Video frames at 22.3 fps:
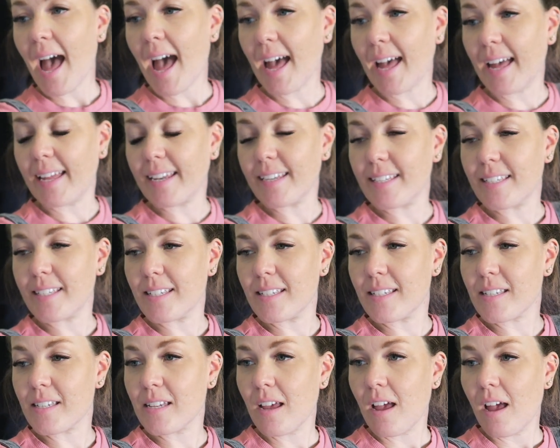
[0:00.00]

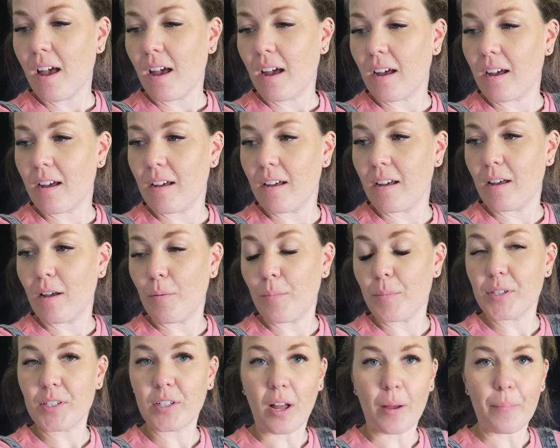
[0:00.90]
and
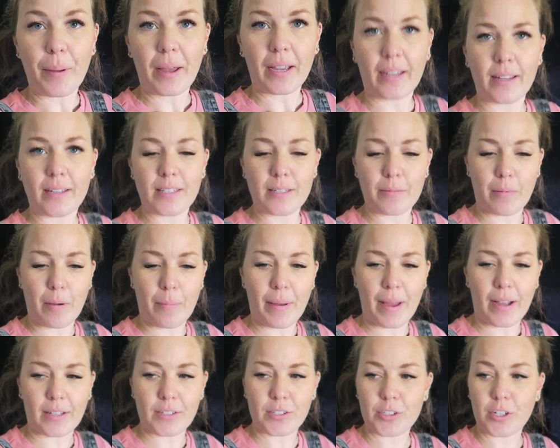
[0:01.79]
started packing some of my
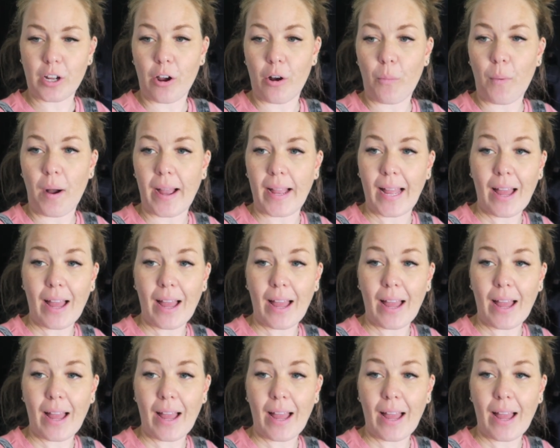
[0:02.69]
bags to go away.